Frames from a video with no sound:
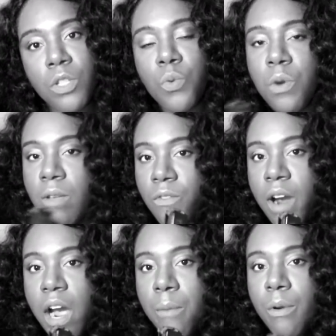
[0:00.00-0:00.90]

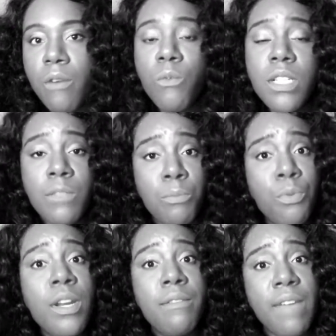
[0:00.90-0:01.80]
24-hour birth, which is
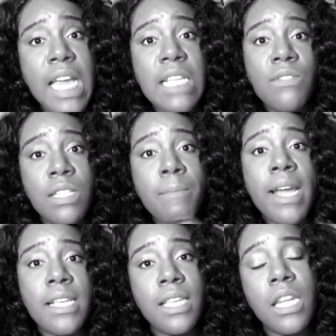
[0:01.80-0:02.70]
pretty fast for somebody
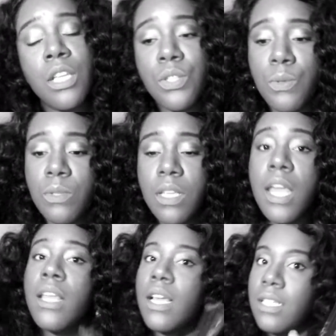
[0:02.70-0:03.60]
that's getting induced,
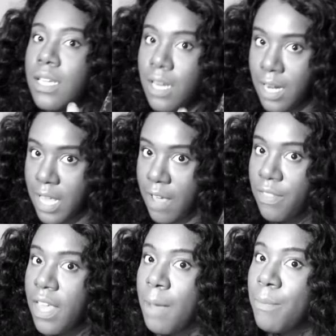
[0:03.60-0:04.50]
because I didn't have
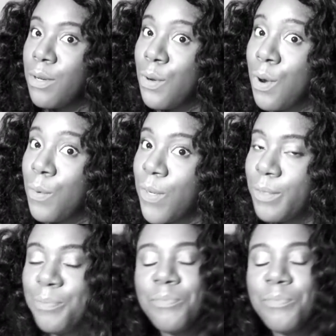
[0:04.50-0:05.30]
the epidural.